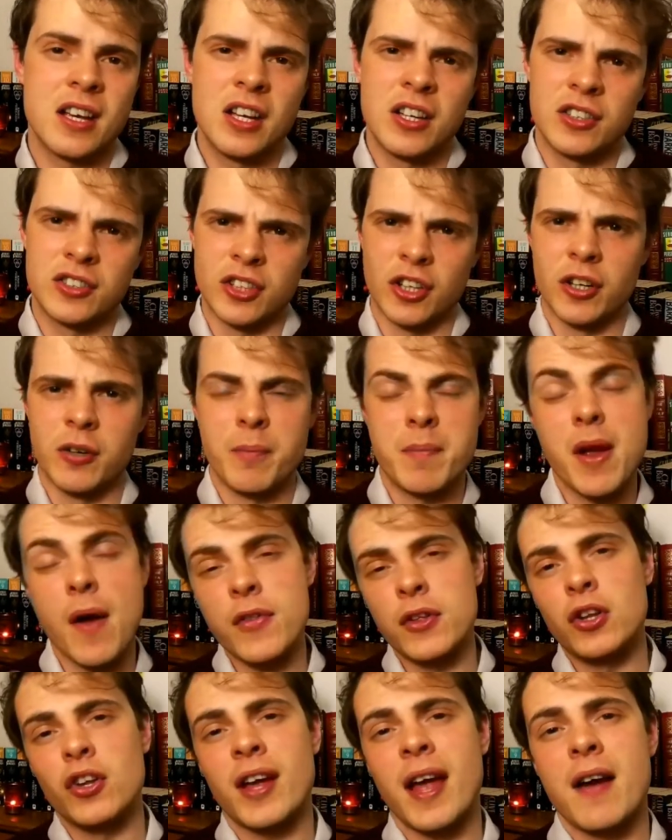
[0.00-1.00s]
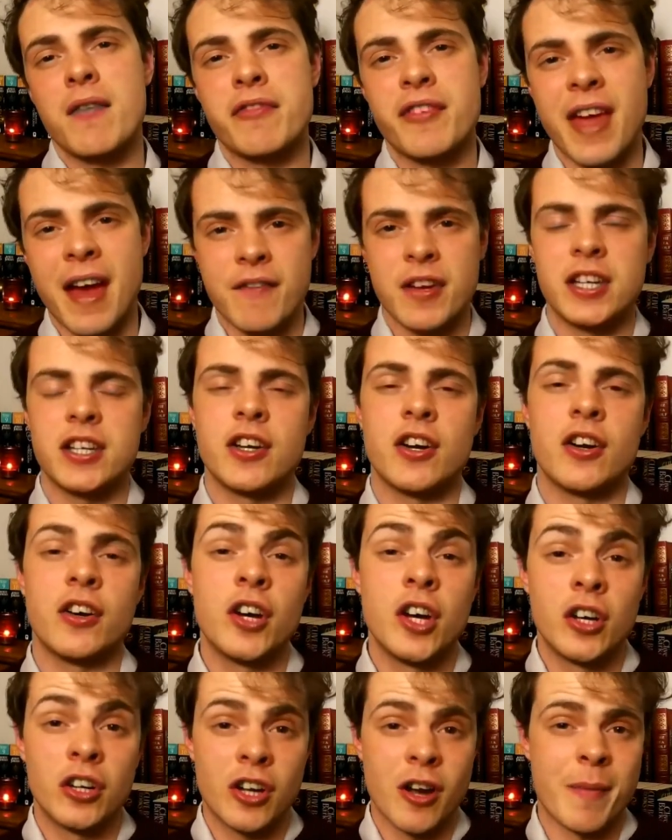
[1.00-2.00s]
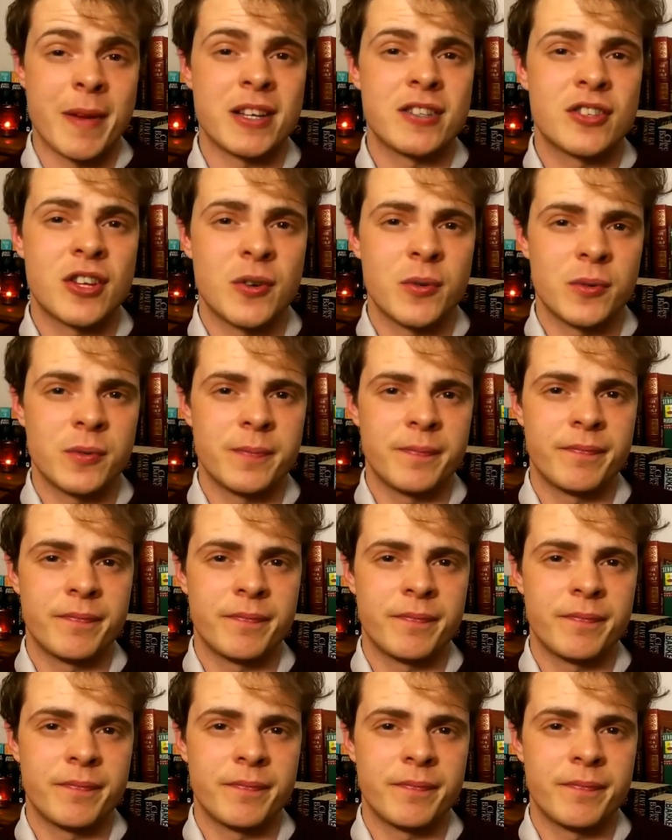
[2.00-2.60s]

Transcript: So be on the lookout for that video coming soon.